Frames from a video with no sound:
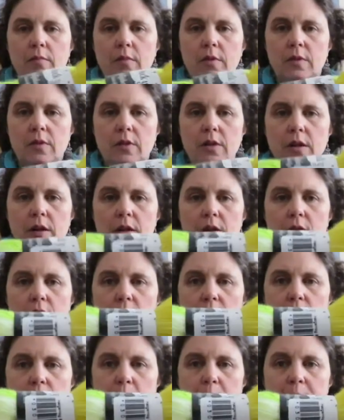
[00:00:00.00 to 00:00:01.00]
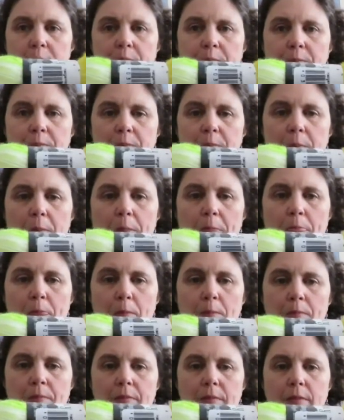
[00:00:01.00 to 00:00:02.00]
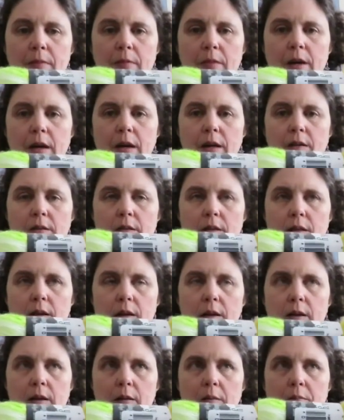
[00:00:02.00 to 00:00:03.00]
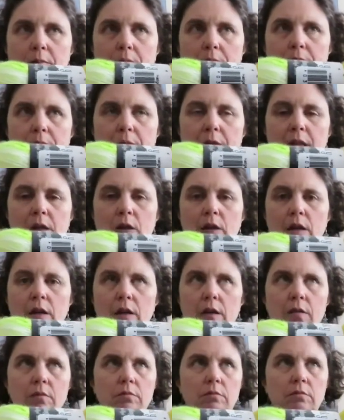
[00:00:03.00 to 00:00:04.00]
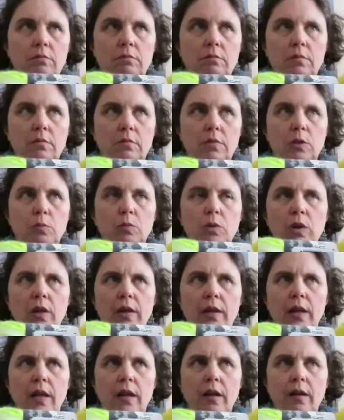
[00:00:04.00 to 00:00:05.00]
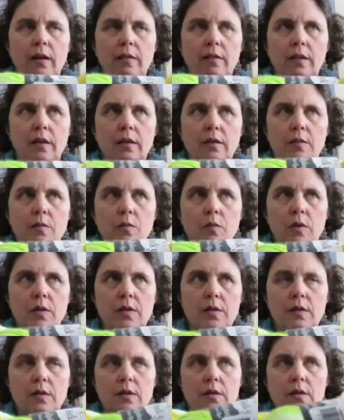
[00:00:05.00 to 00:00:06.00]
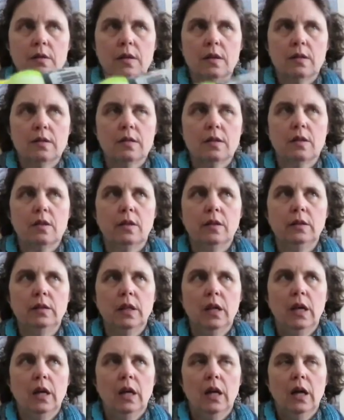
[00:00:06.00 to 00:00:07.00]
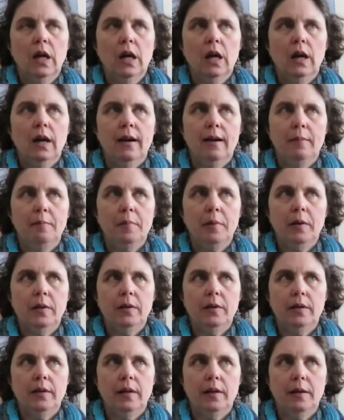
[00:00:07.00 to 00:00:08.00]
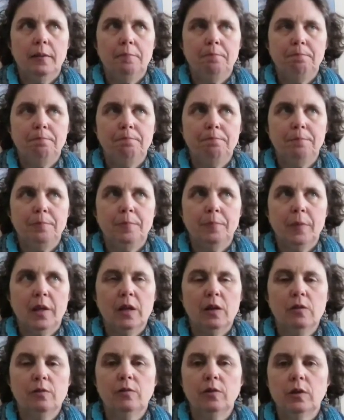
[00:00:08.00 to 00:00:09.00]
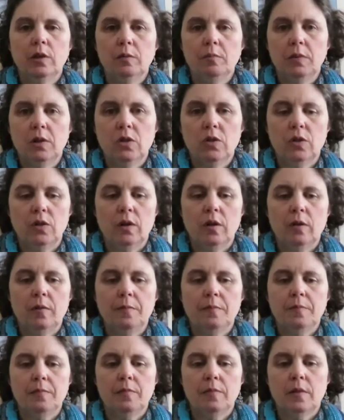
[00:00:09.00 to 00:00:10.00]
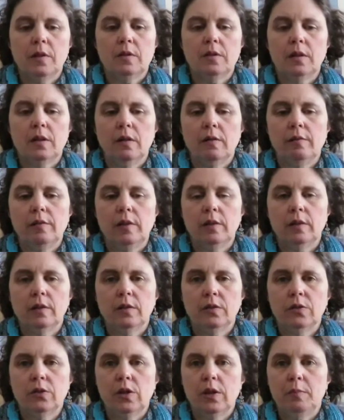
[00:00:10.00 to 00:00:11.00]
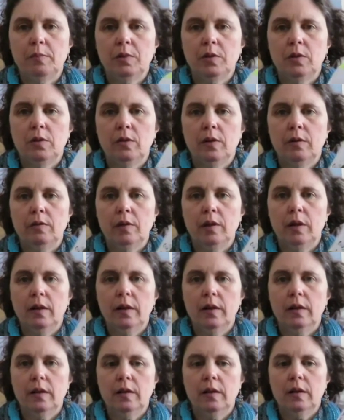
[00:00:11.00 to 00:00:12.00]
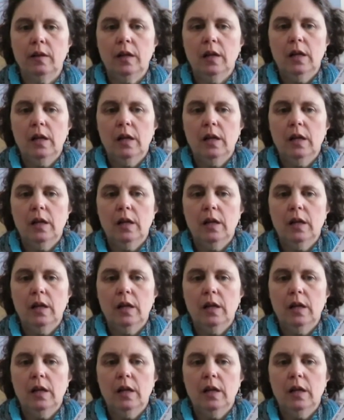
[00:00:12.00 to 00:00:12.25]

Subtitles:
sock yarn up at Le Moulinet, I think it's called, up on Guildford in Montreal. It's a lovely little shop too. I really like it.